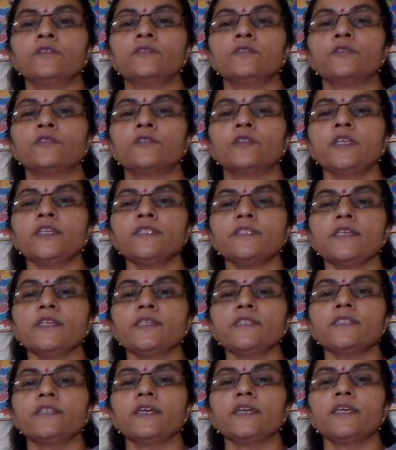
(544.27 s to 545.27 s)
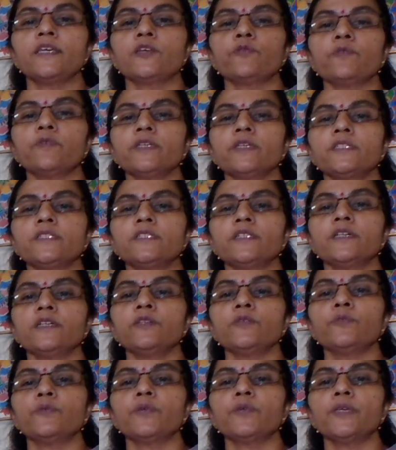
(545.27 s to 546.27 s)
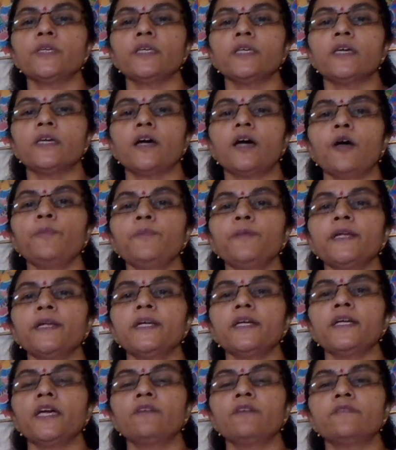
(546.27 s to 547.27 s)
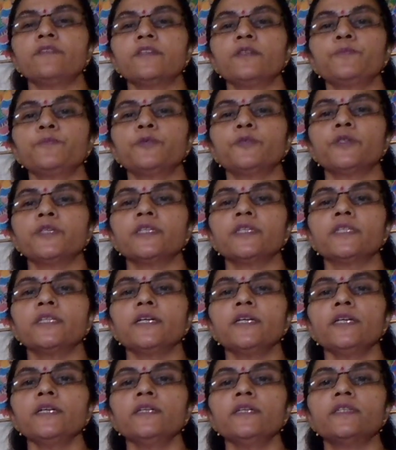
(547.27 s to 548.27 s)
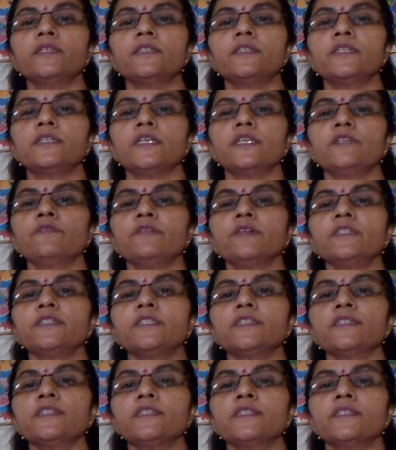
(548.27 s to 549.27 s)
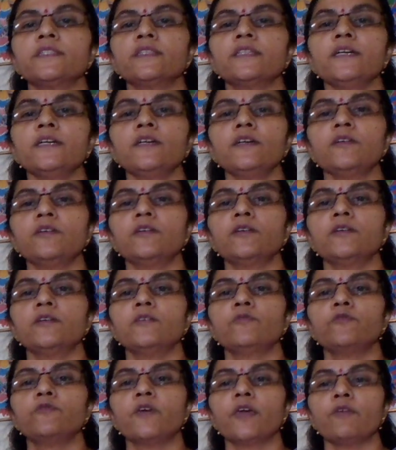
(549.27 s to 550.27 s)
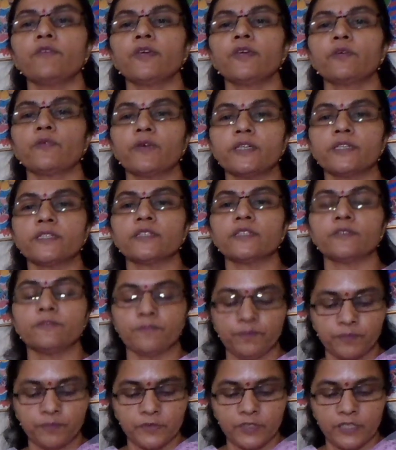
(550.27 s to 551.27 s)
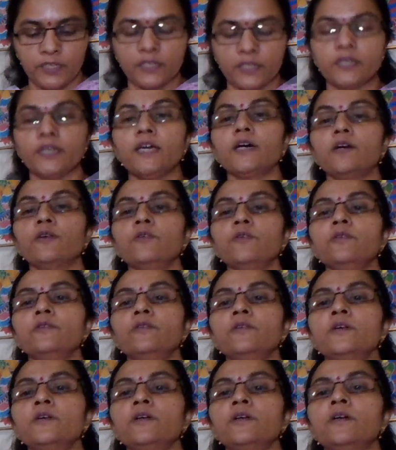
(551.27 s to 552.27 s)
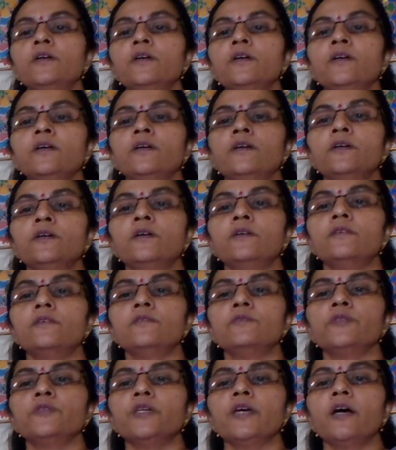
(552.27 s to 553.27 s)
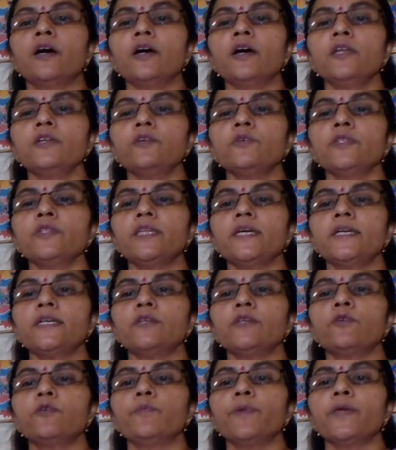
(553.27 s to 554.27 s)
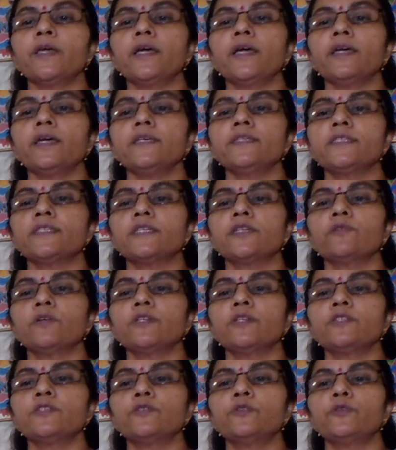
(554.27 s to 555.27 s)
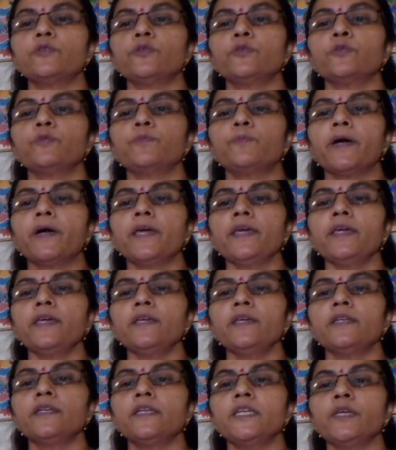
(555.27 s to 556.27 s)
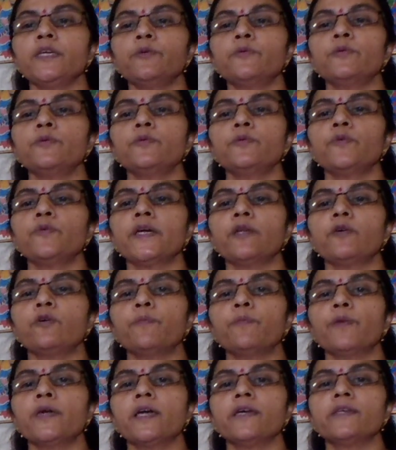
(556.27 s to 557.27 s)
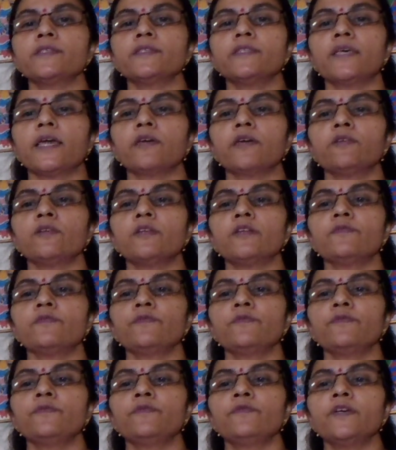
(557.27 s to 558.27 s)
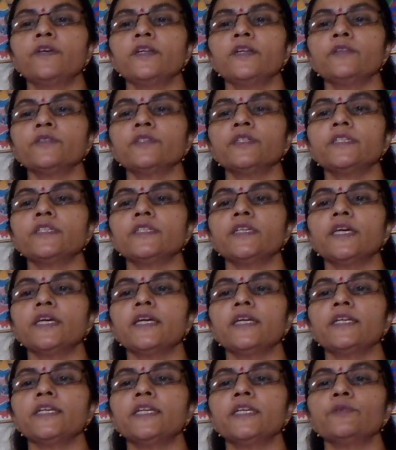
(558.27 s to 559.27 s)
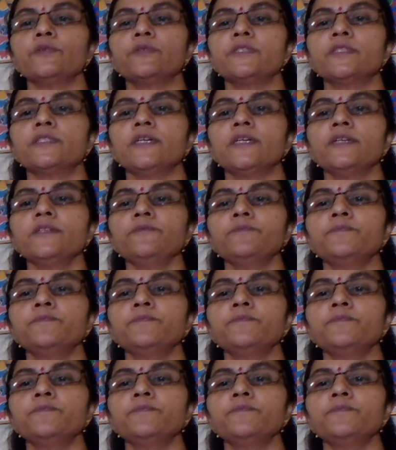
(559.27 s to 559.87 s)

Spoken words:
So this is the equation we obtained after putting the derivations in the wave equation. Now we all know that omega is equals to 2 pi nu, where omega is the angular velocity and nu is the